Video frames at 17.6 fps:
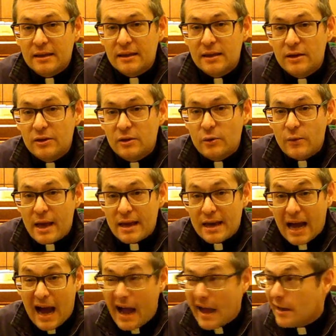you
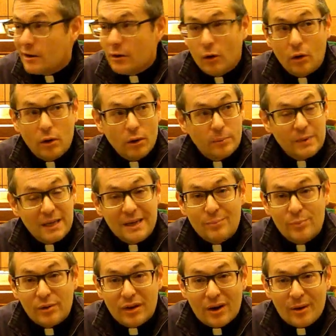and I and all
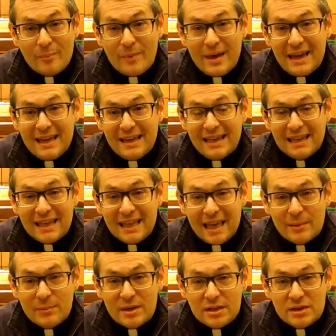people are made in
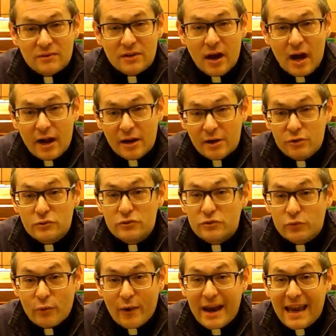the image of God,
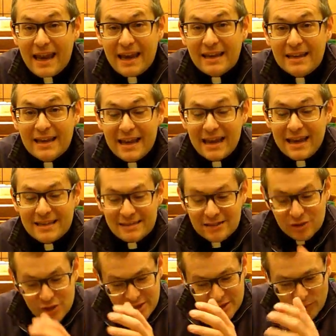whose reign
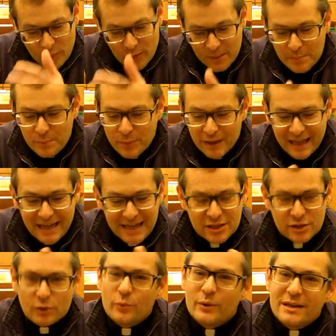isn't just one
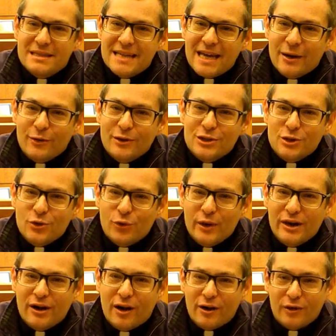place or one
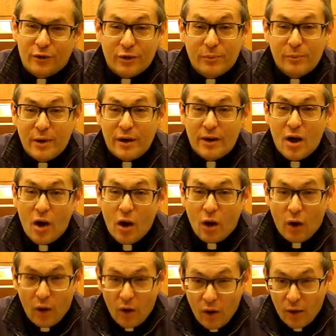territory on earth, but
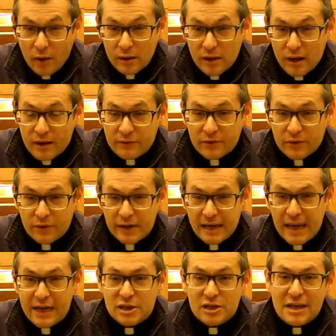all of
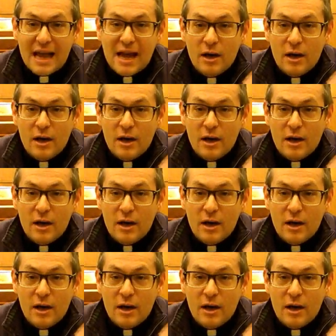creation.